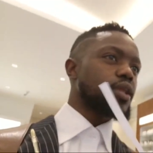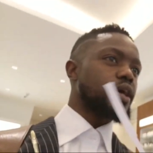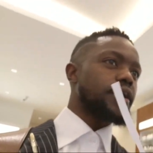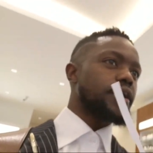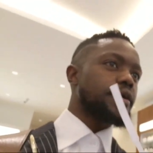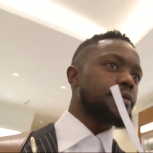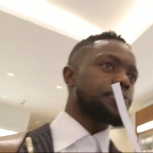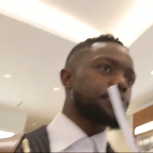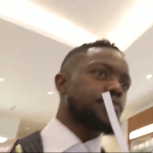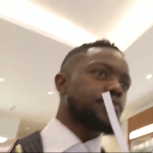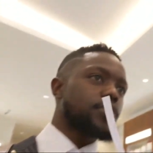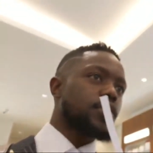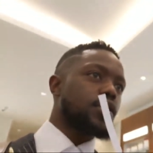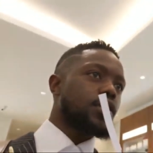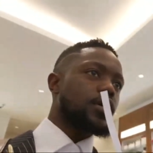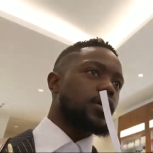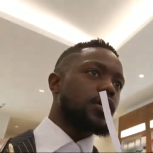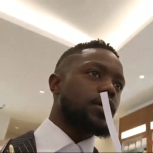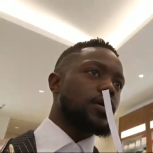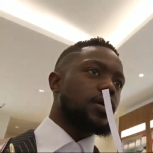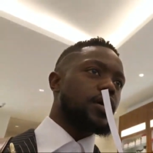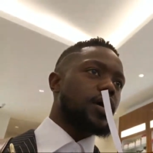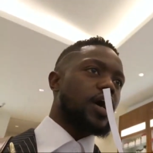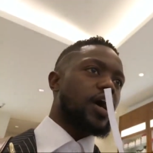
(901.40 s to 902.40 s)
feel like
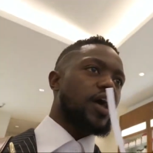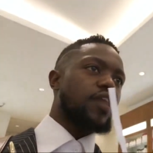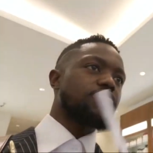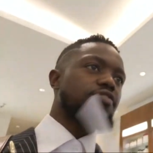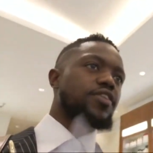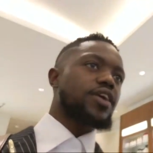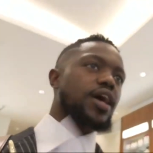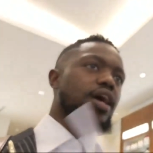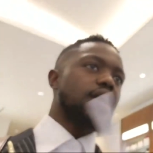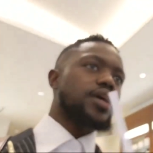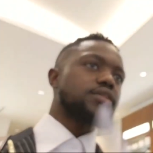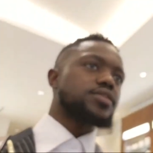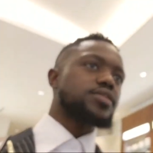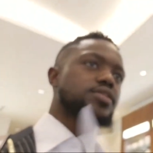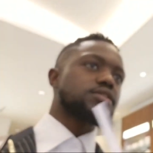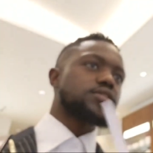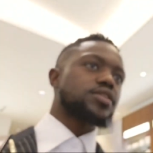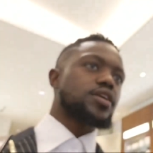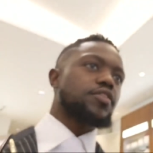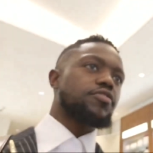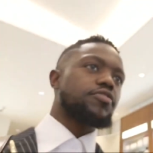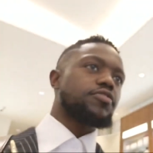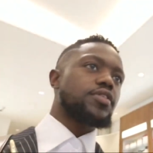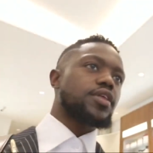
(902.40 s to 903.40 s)
I've gotten
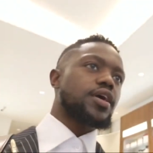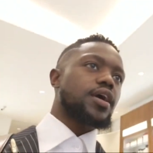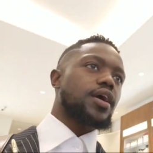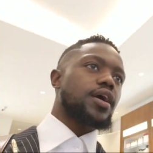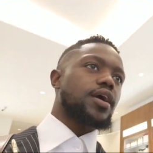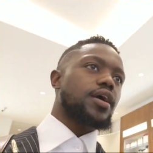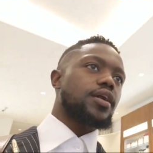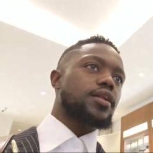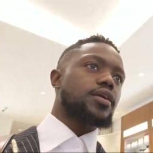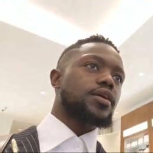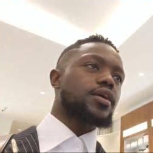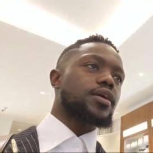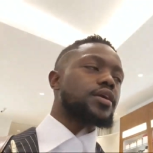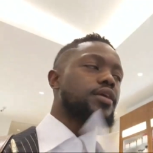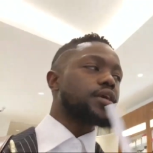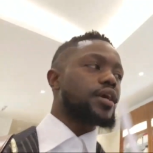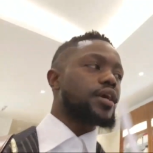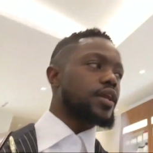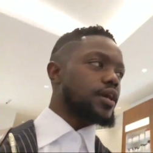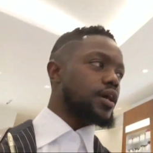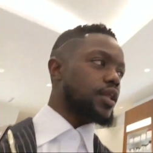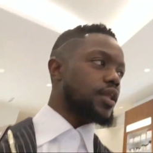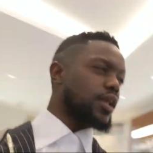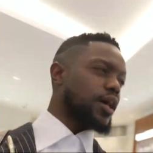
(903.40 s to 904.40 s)
stuff that
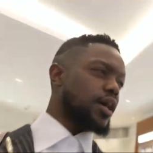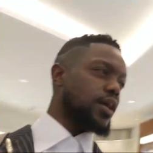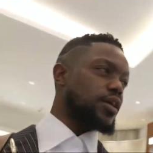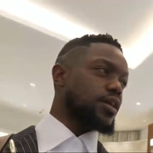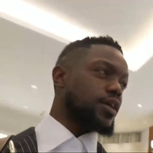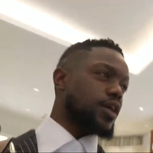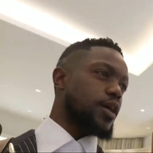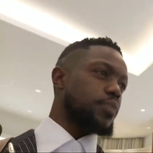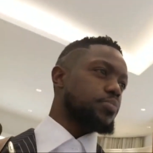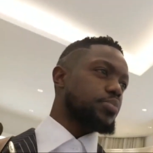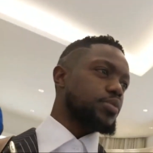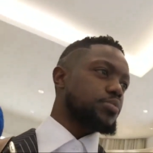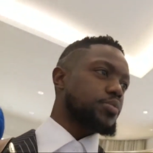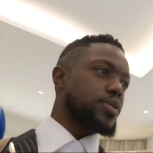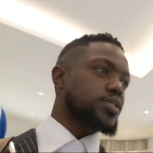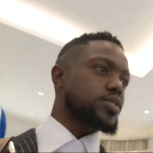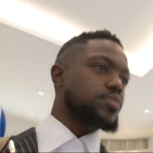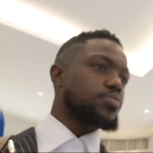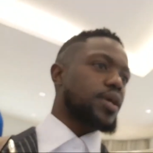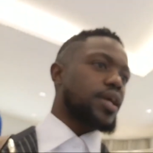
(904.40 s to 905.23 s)
get a lot of compliments,